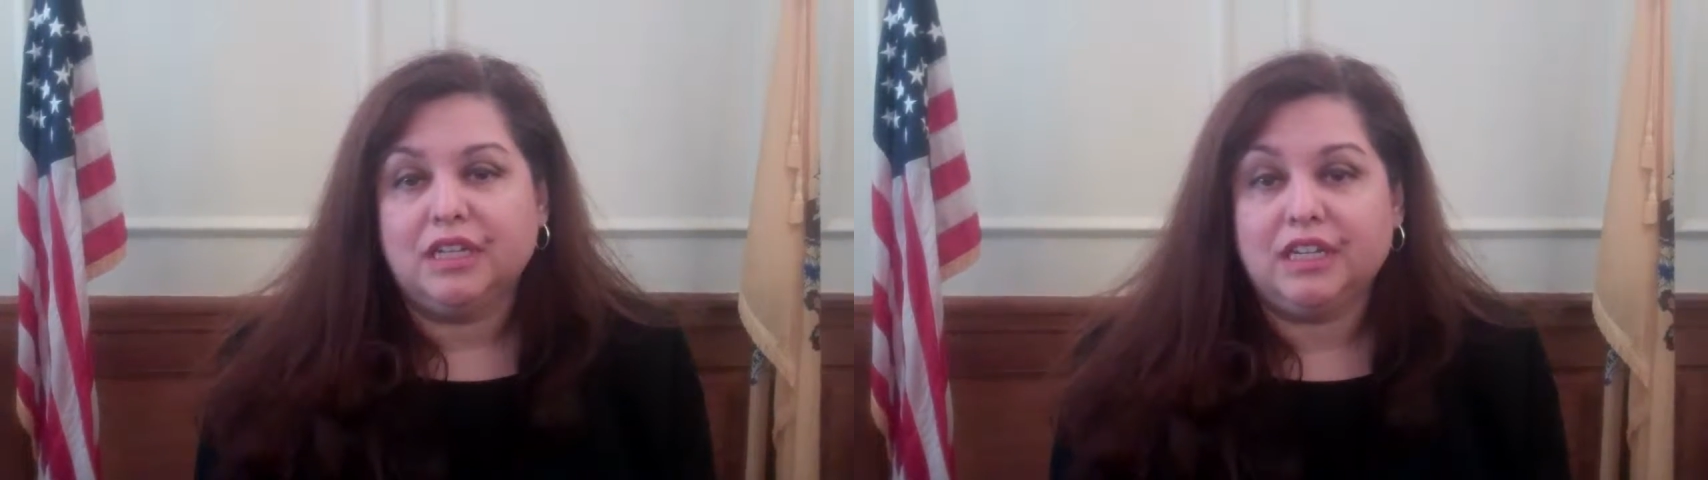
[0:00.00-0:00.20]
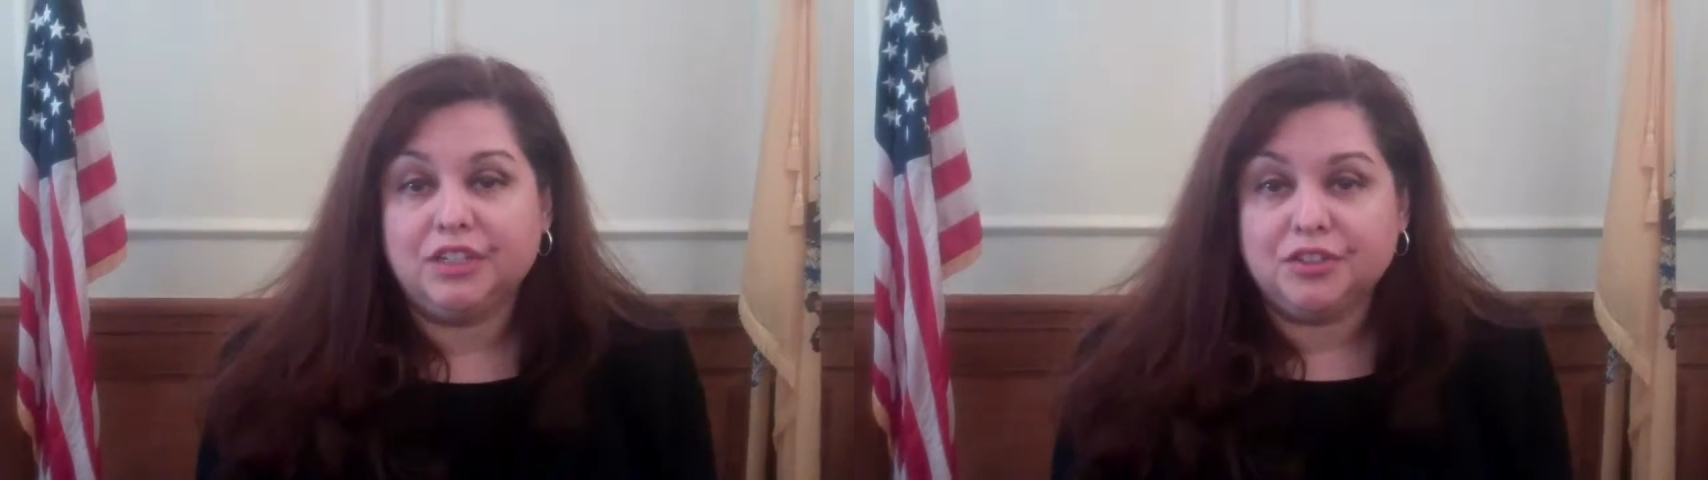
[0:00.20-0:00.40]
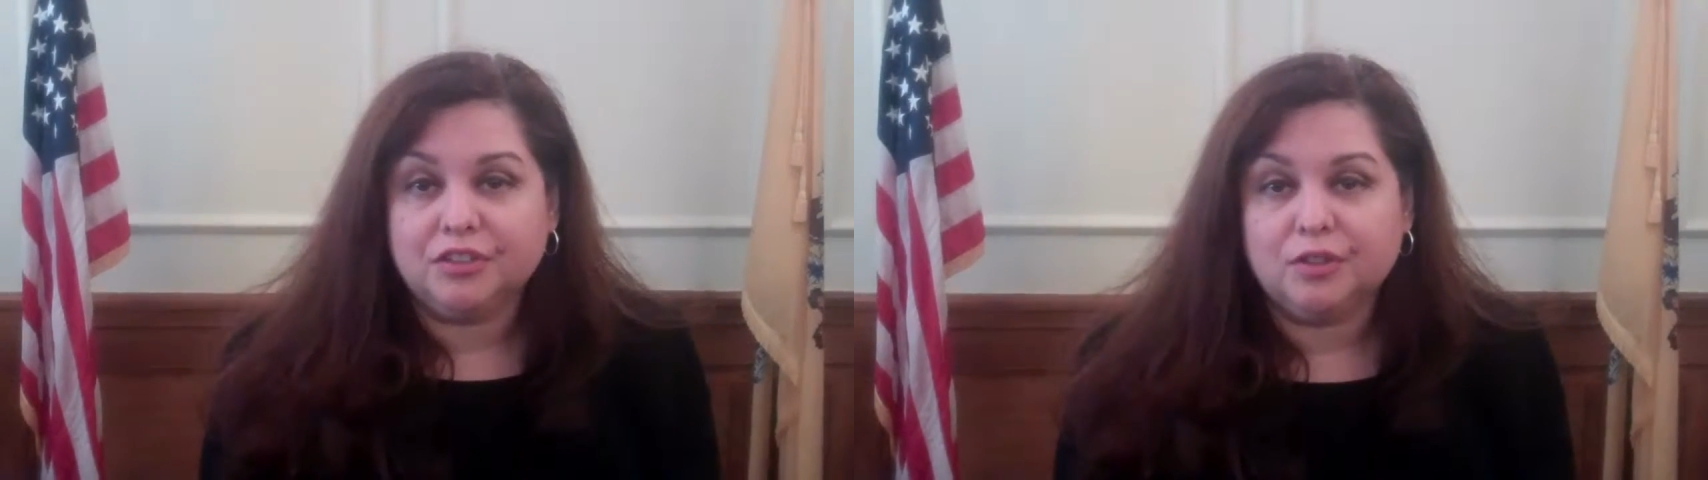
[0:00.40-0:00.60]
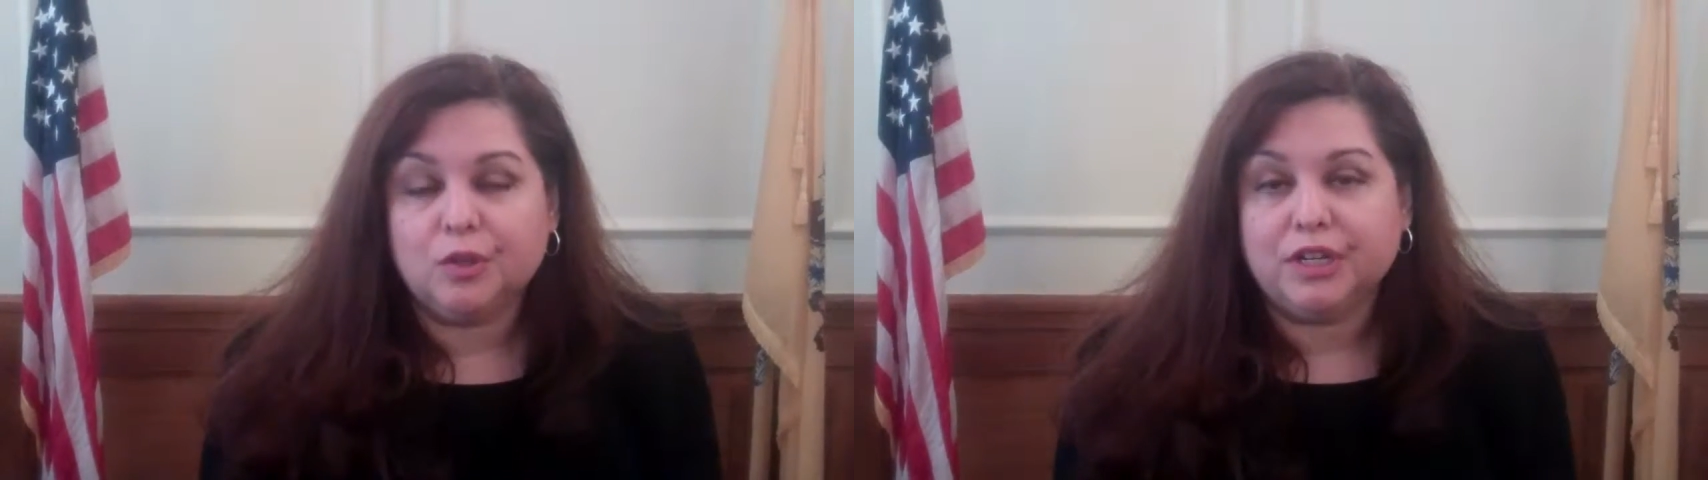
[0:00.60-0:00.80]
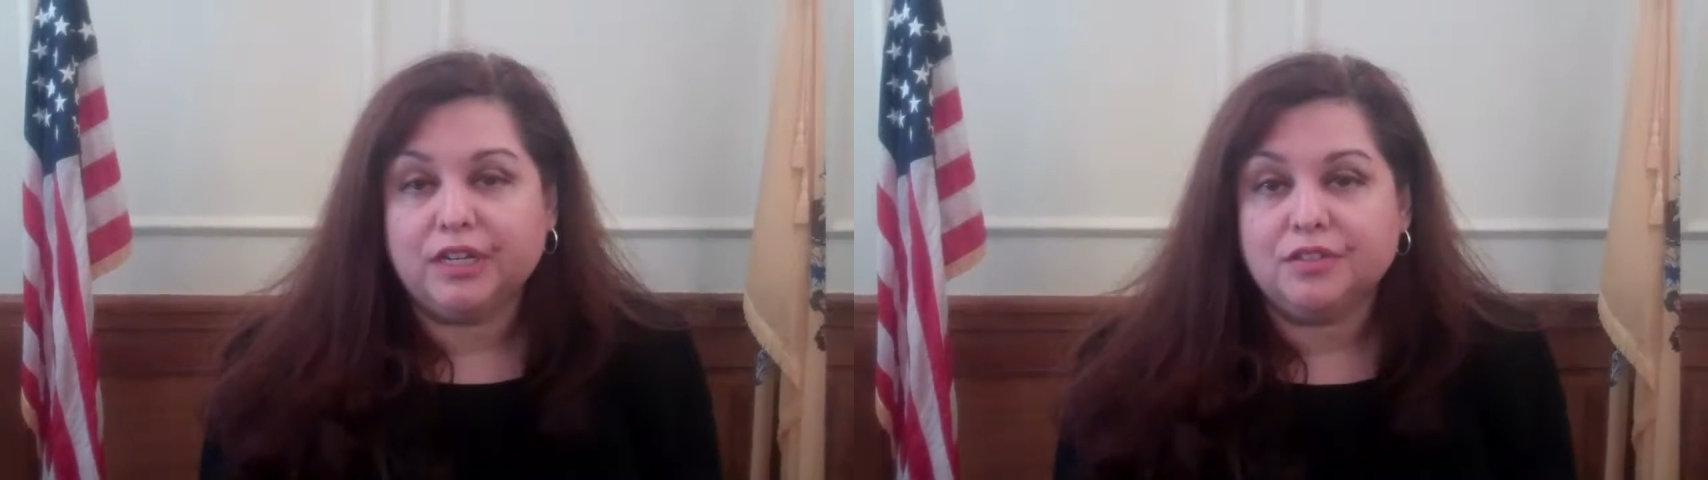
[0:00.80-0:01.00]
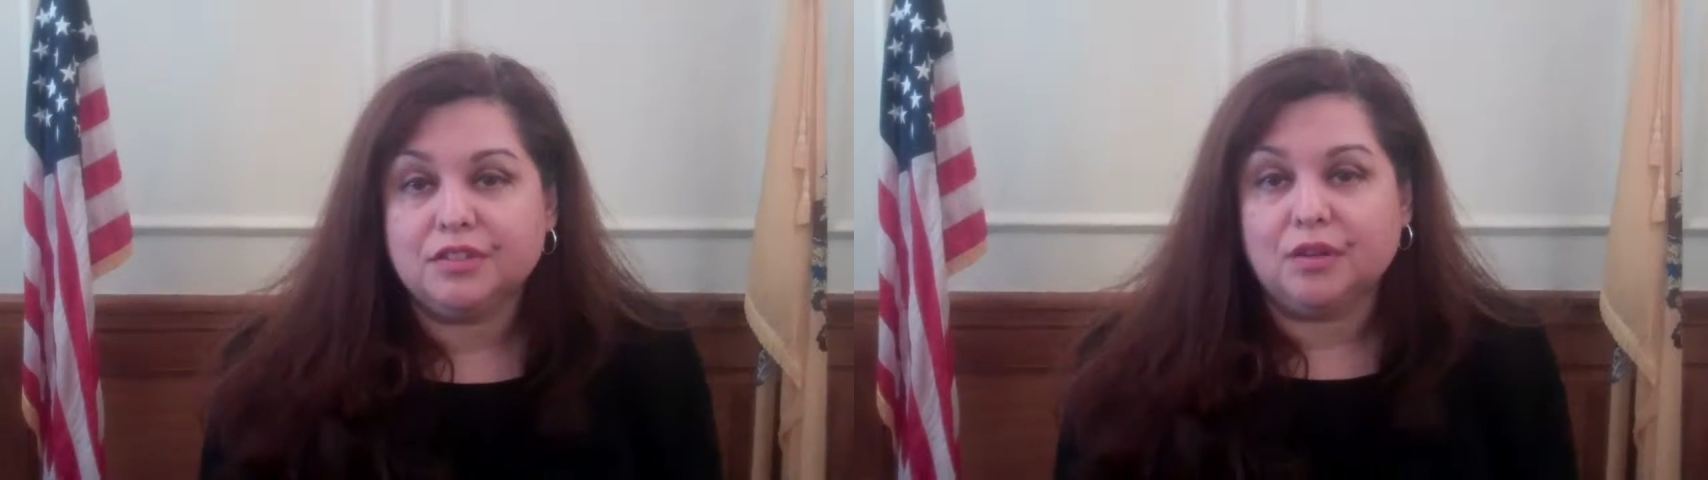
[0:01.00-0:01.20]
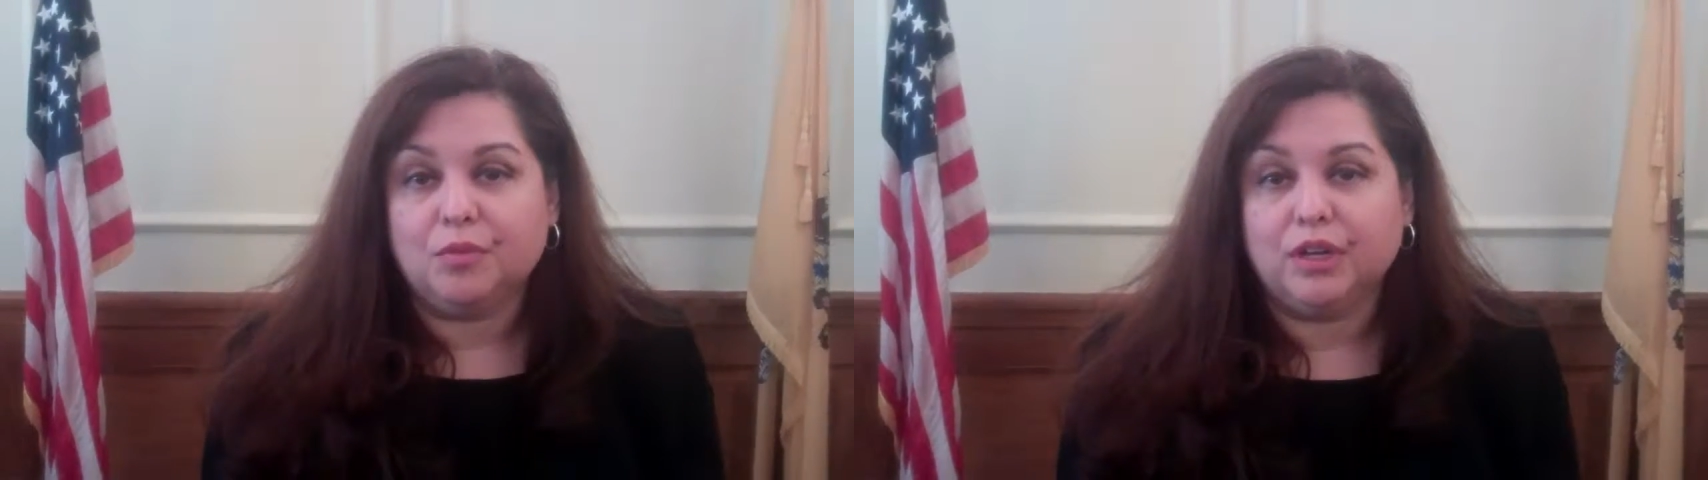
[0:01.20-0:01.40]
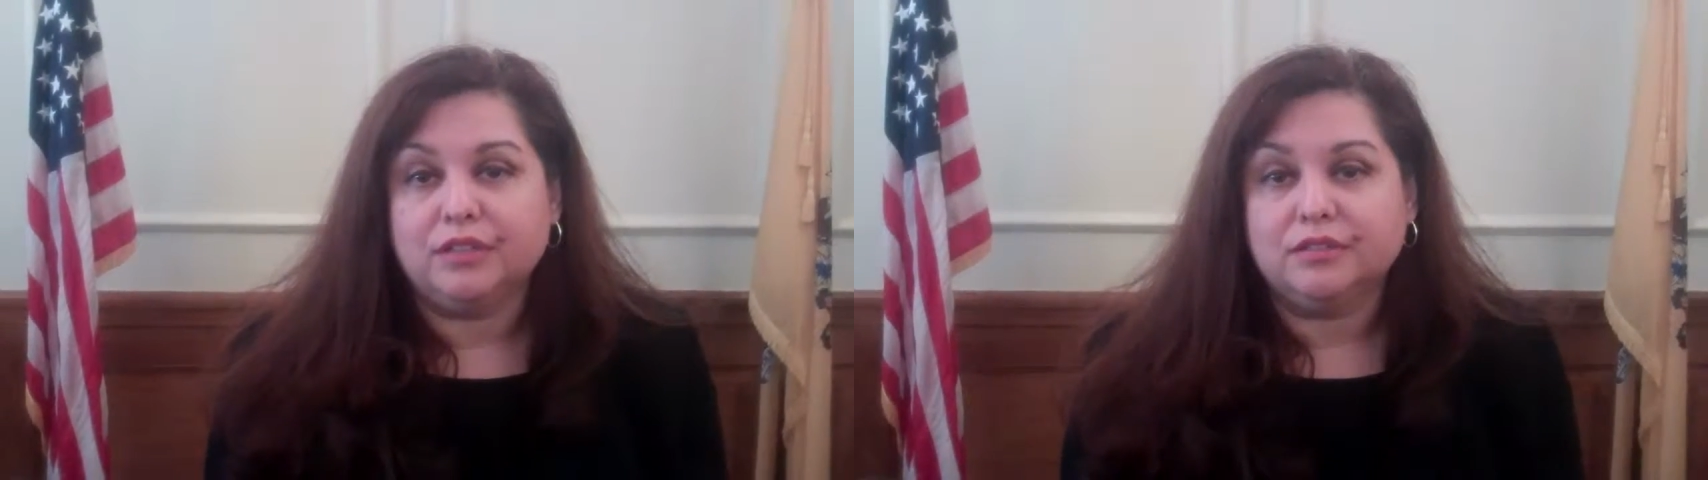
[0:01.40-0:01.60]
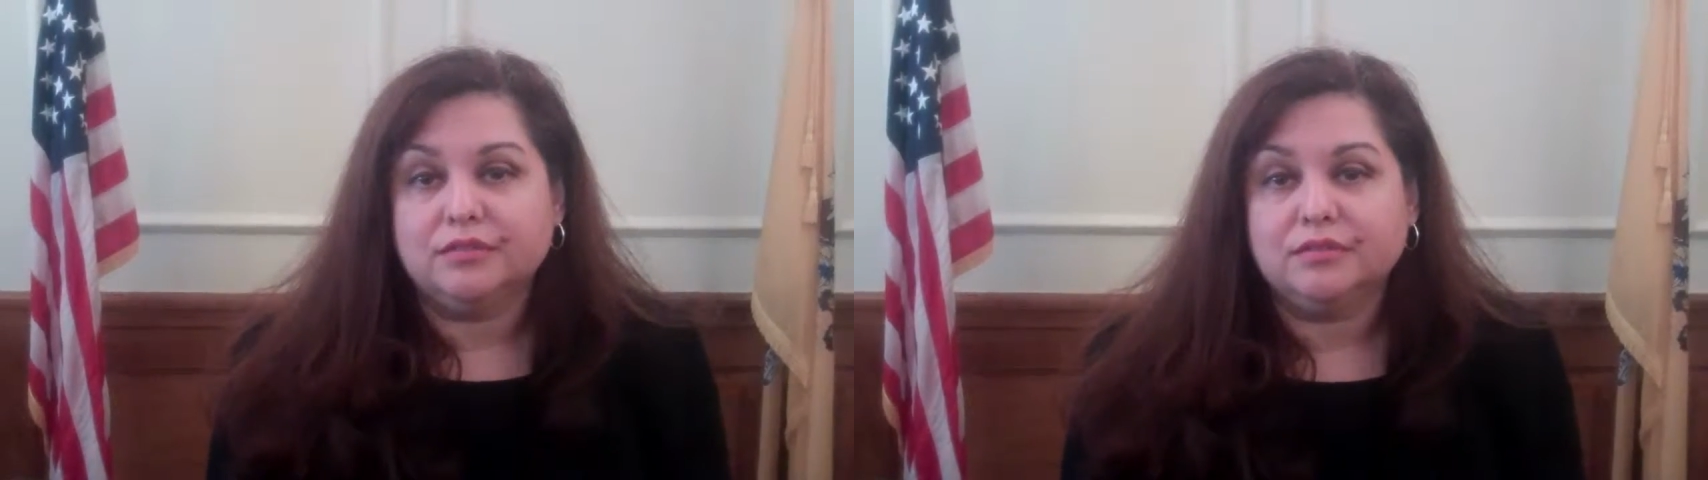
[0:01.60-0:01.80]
injure or kill someone.